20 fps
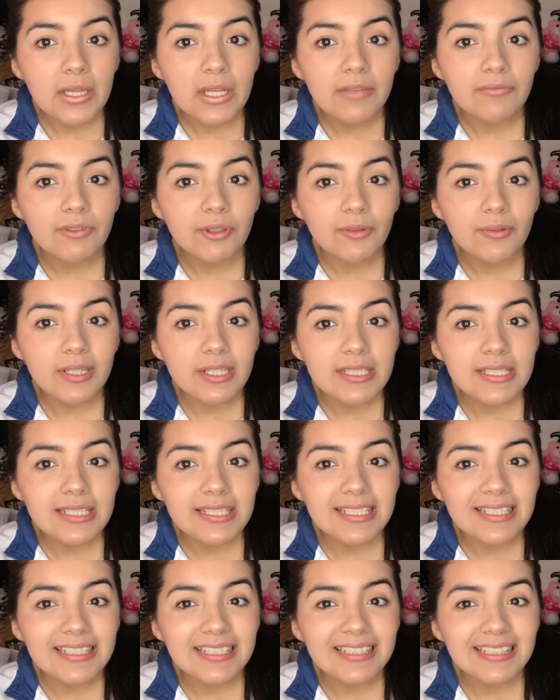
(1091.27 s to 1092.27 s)
If you want to
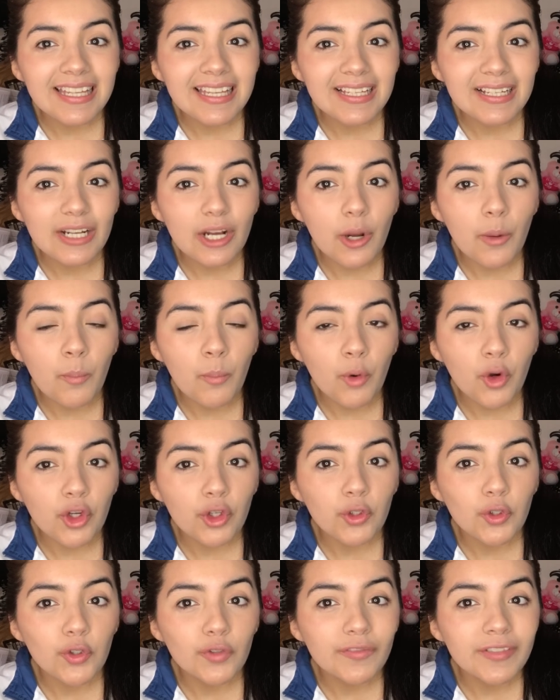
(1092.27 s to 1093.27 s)
see like more
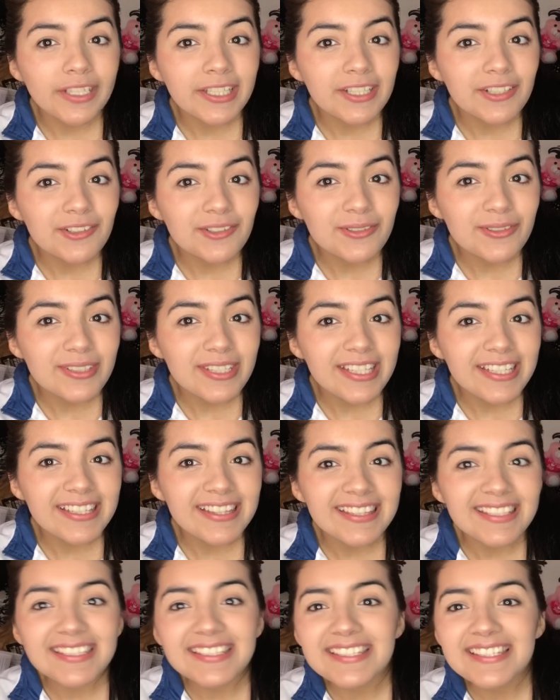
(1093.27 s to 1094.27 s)
cool videos like
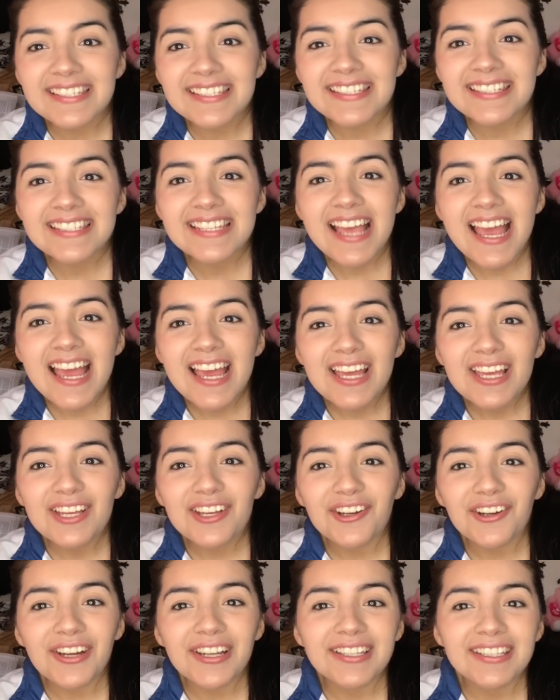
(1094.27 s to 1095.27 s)
this,
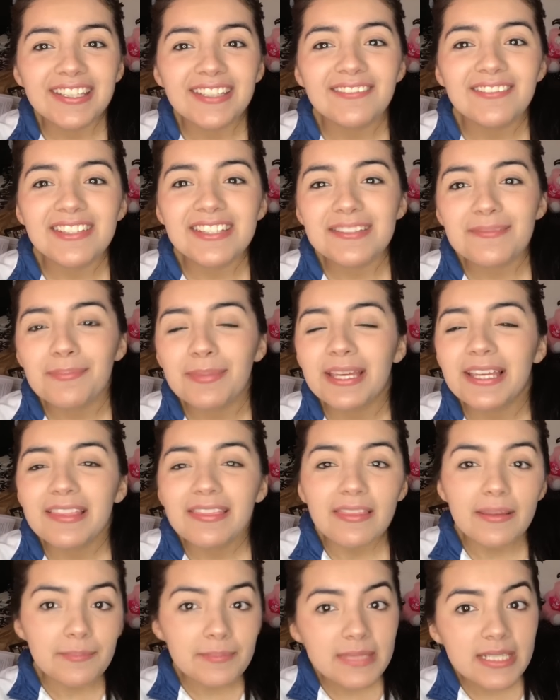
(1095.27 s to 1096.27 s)
go ahead and give us a big
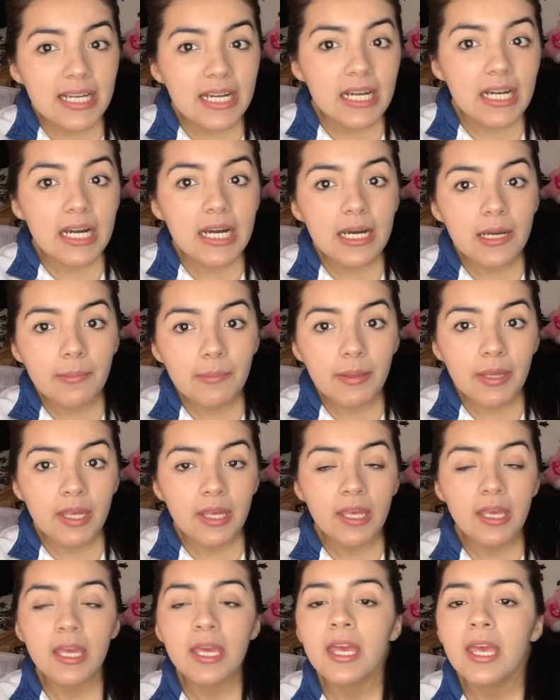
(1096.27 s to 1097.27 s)
thumbs up.
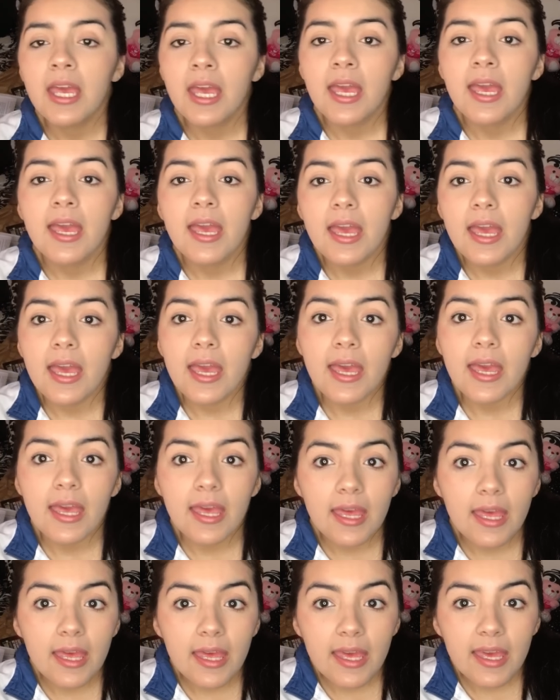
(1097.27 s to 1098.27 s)

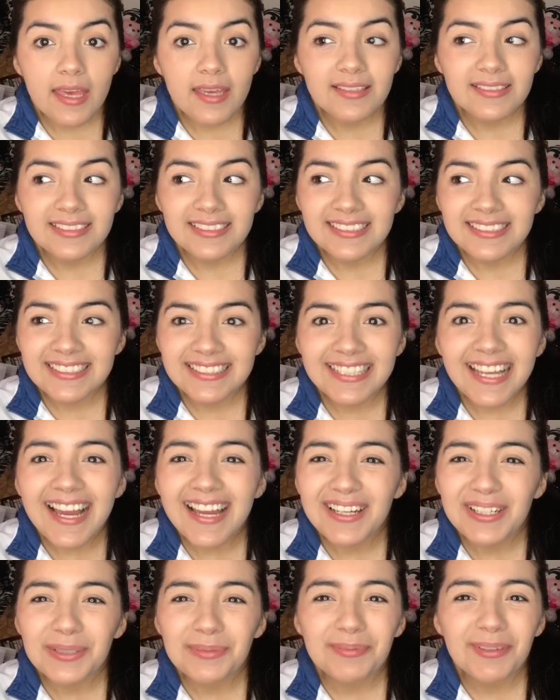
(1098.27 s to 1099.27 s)
And yeah,
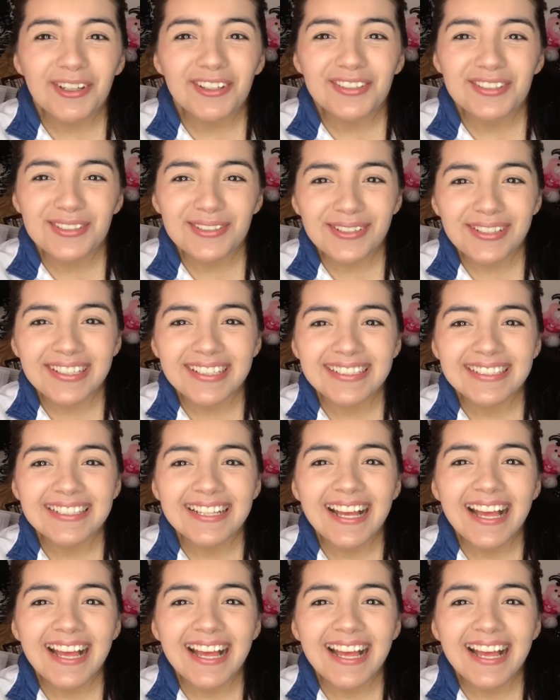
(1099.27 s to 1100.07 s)
I hope y'all enjoyed.